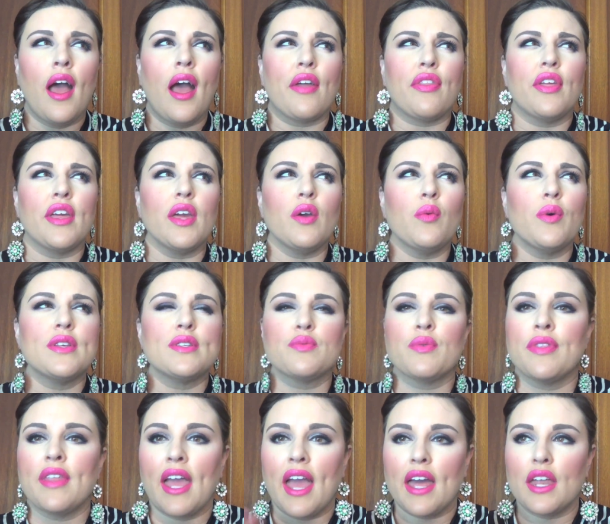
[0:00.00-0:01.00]
I think it was
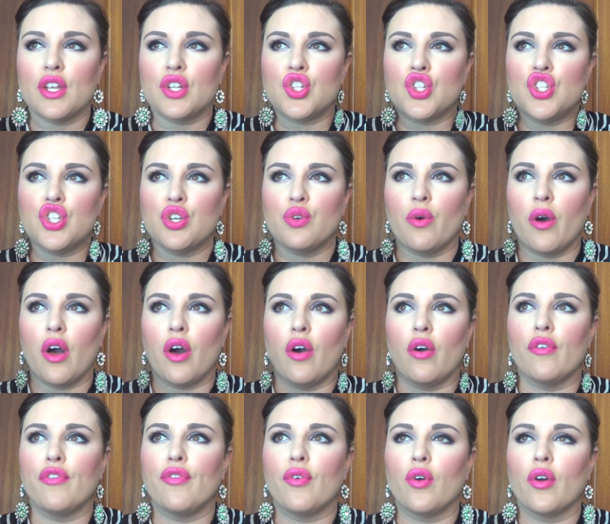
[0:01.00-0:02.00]
when they had a
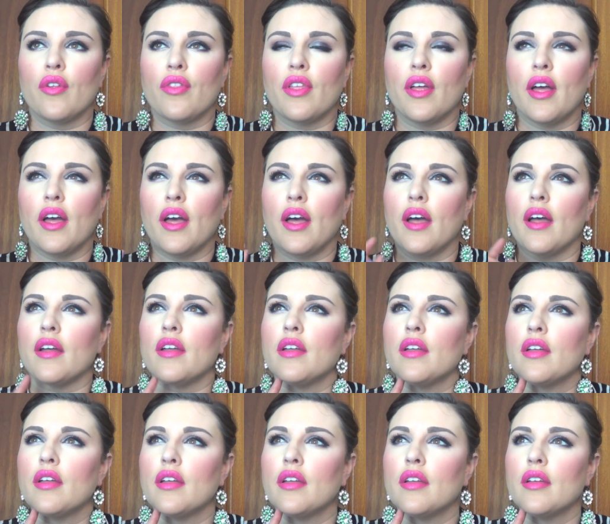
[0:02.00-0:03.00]
duo for the
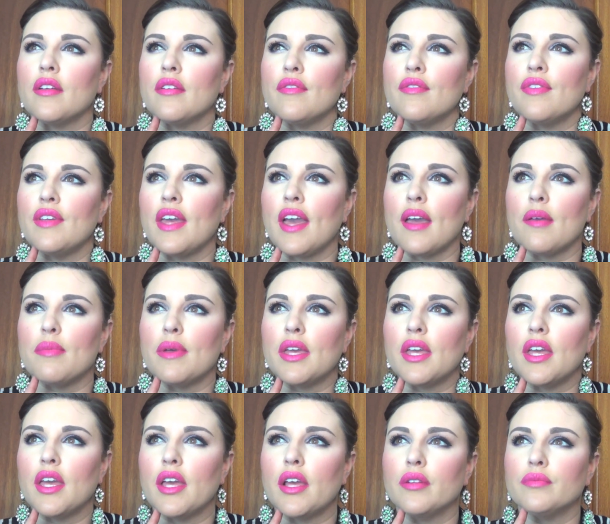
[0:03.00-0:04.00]

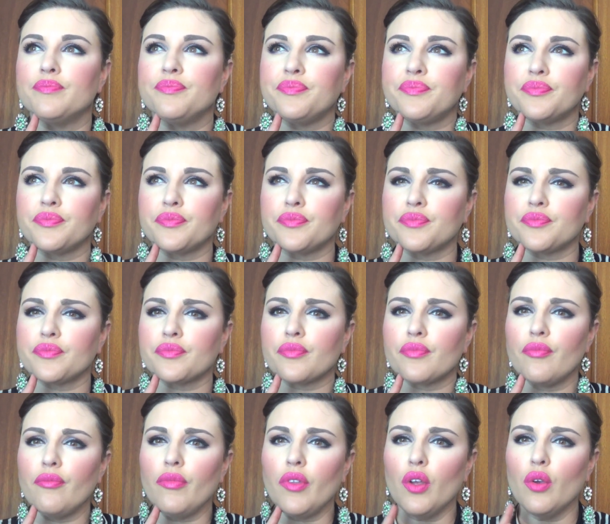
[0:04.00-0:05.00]
VIB
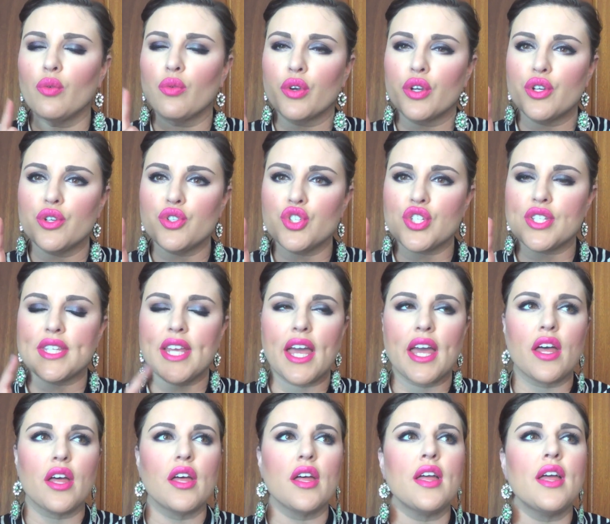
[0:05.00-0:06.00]
Rouge
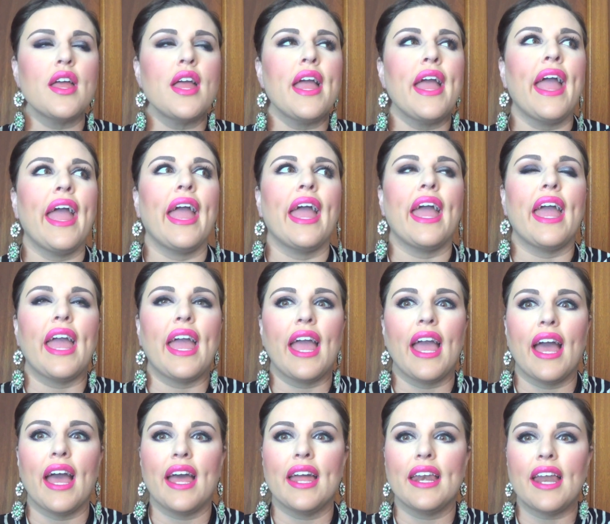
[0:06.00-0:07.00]
sale,
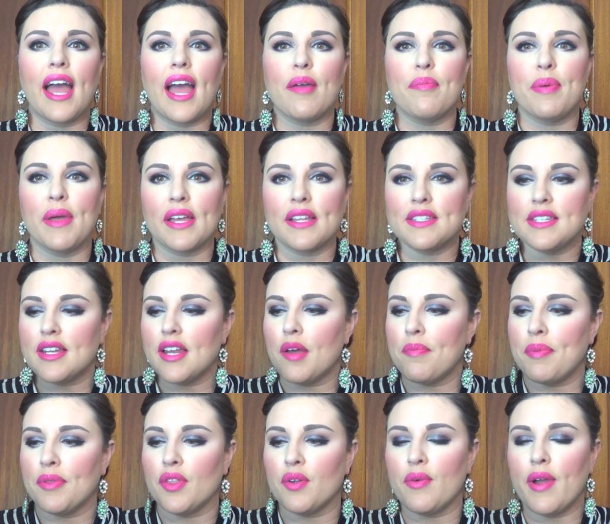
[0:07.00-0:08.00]
and I picked it
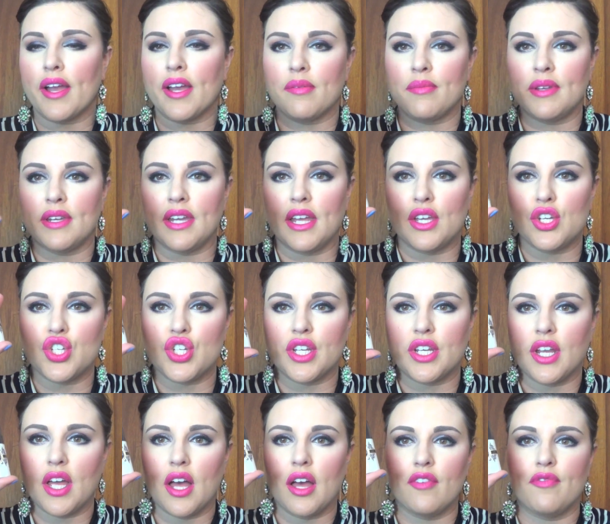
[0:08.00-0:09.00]
up at the
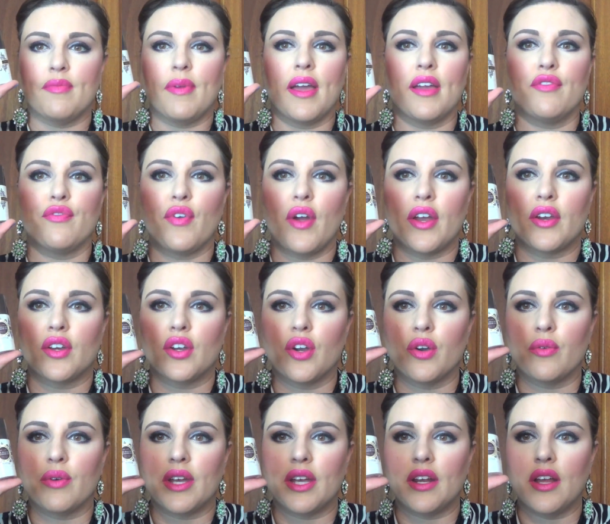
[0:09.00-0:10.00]
recommendation of my friend
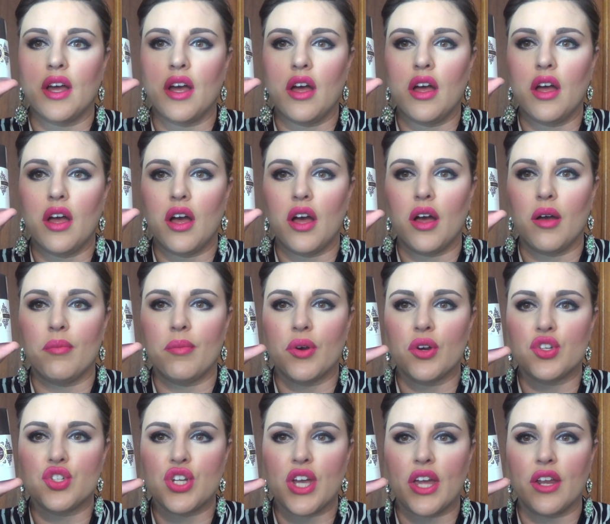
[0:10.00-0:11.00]
Karina.
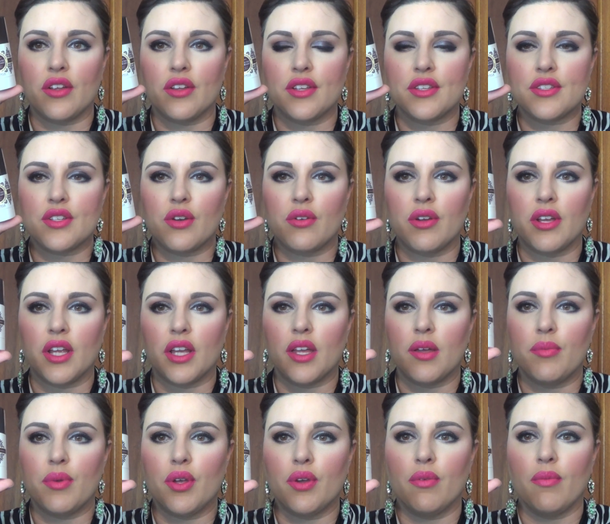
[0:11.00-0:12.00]
Her channel is Karina
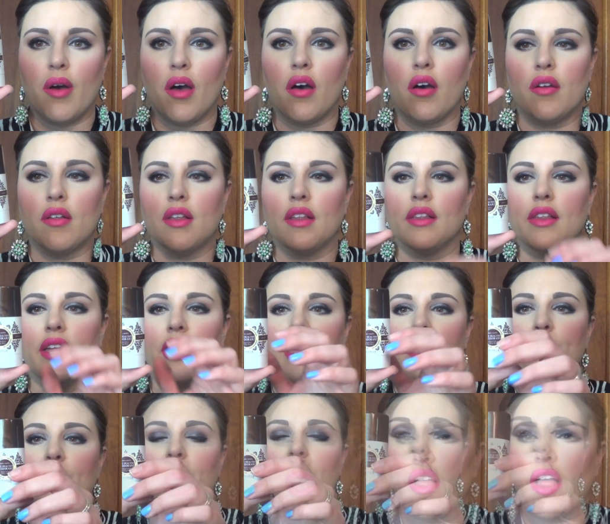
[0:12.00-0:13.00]
Kaboom. I'll
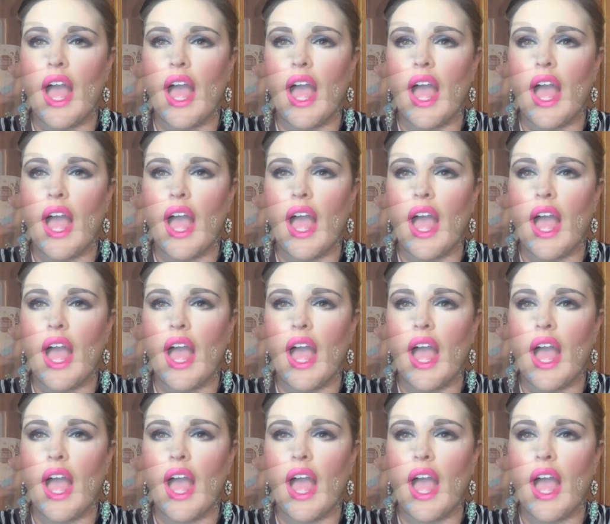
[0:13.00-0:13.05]
link it below.